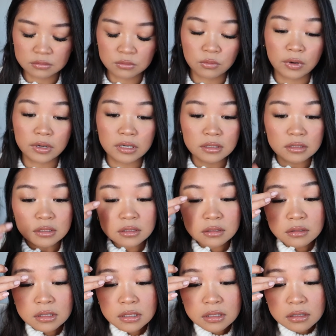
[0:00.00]
wanted to
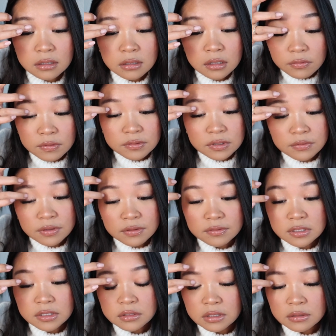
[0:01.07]
go like
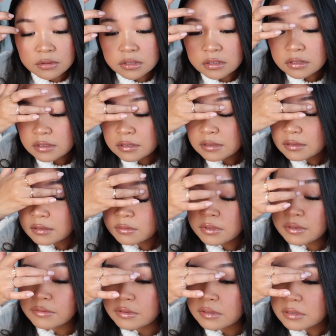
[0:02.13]
50-50. So I was just like, oh,
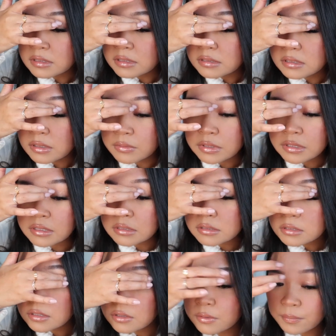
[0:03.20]
whatever, like it's not worth it.
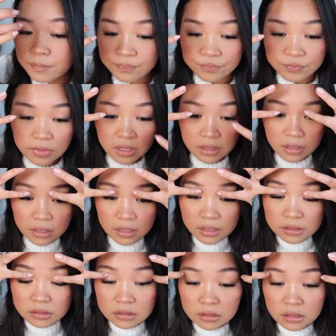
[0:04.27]
So then
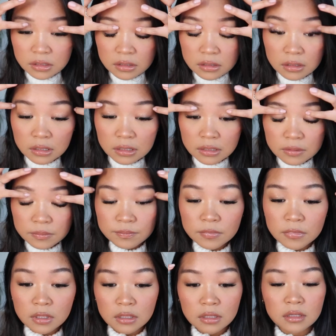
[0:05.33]
I started like
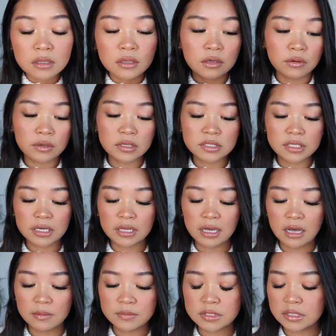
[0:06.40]
going on dating
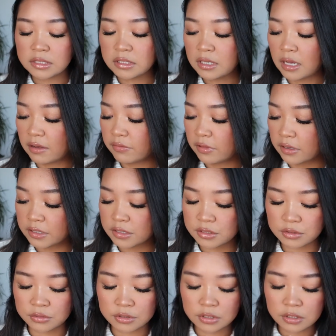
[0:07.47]
apps, and I did have a lot of
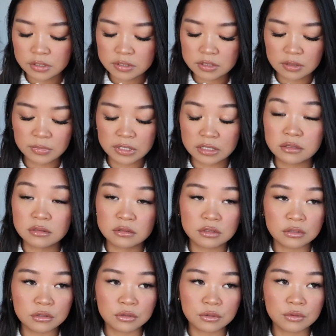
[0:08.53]
suitors. I mean I
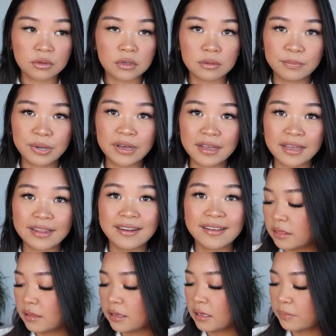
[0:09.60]
do, but I
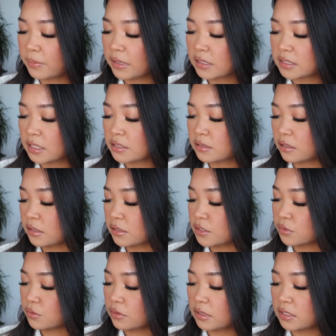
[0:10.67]
think because I started
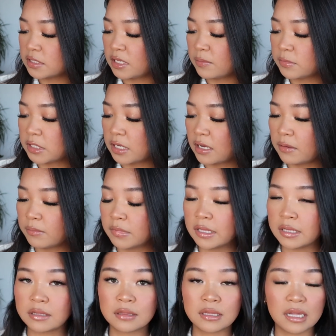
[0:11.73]
school at the same time,
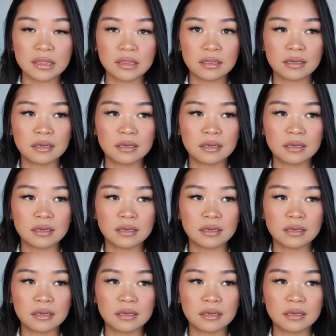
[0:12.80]
like that